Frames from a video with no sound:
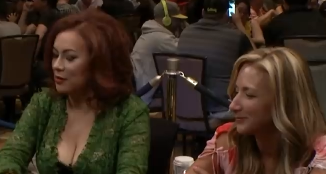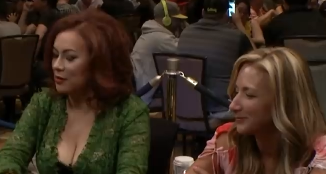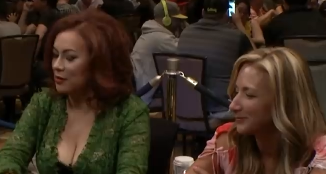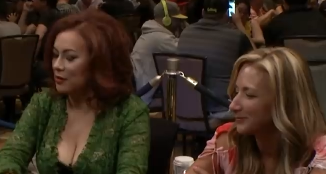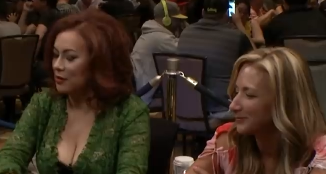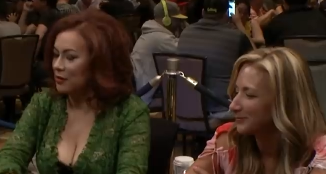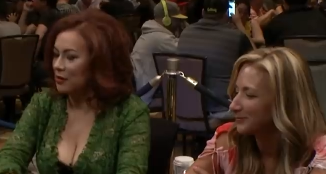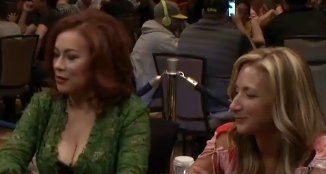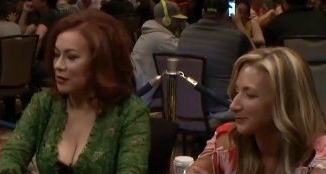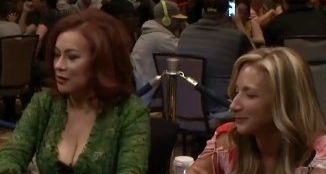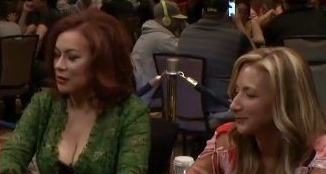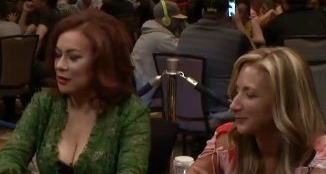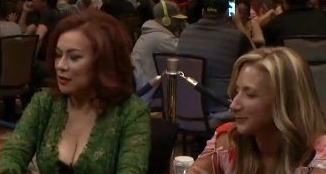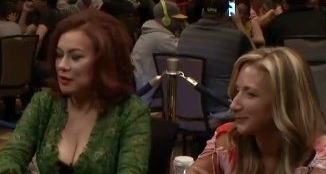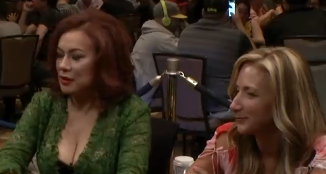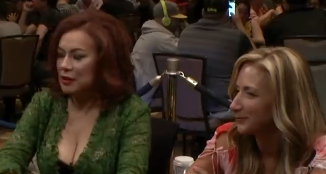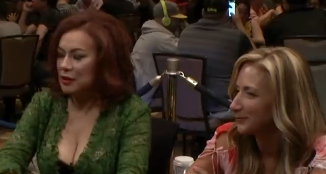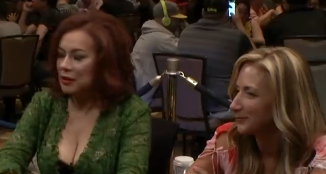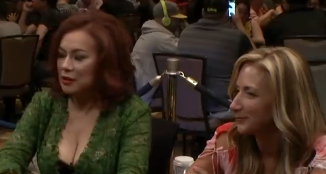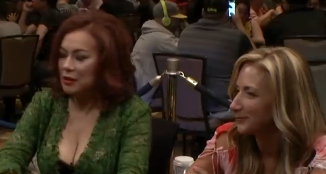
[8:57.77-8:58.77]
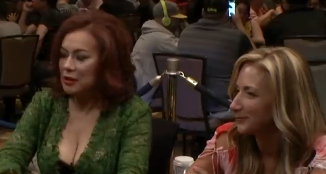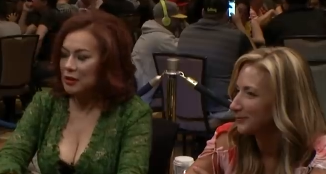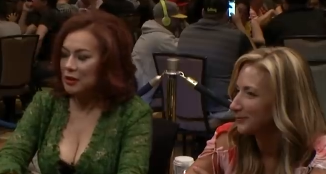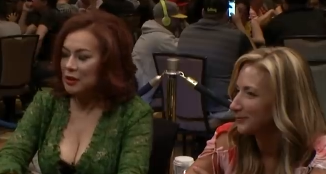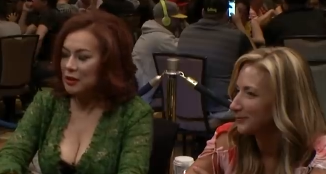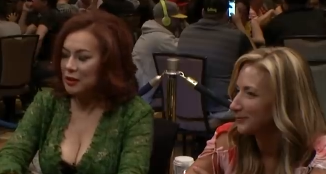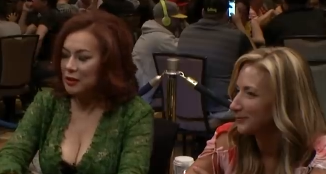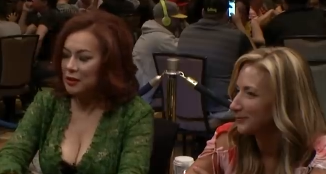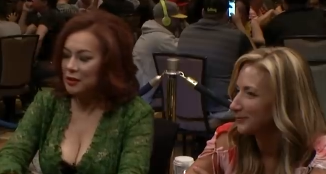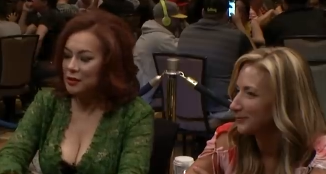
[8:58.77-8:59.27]

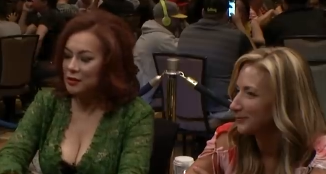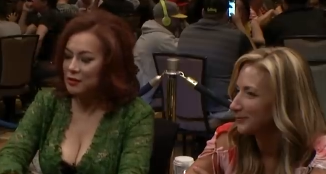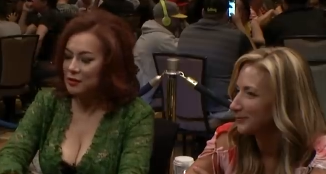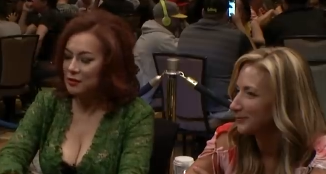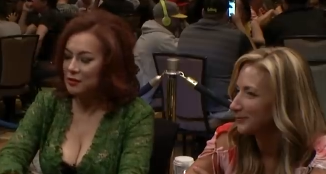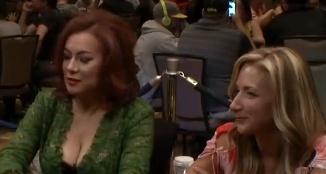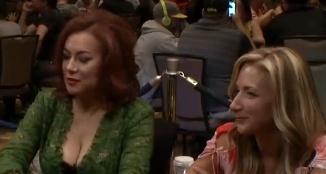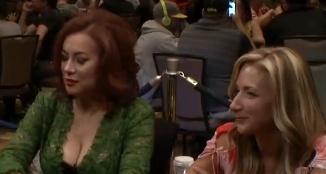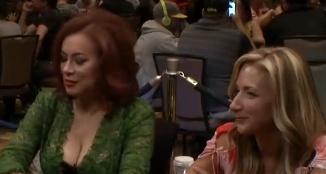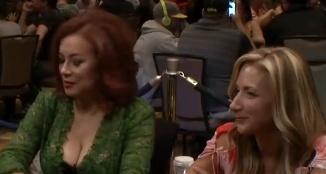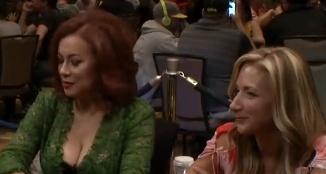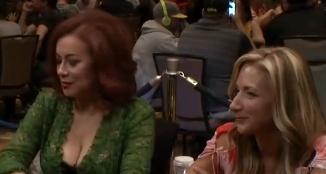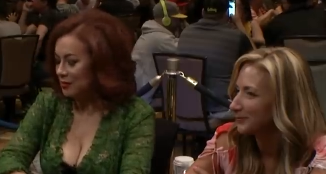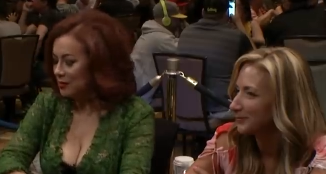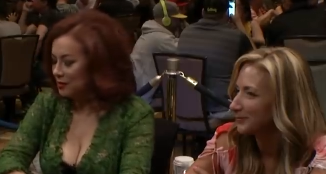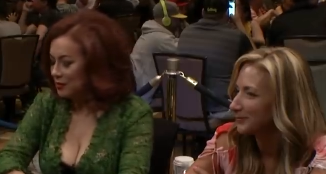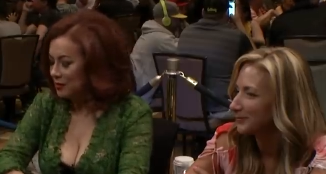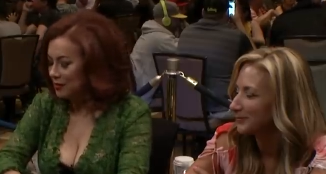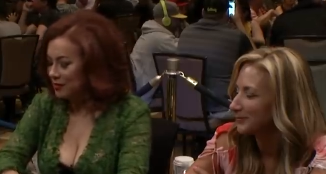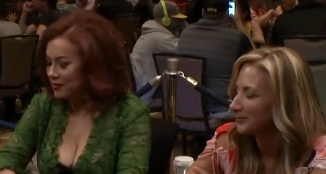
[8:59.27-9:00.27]
Nothing is said.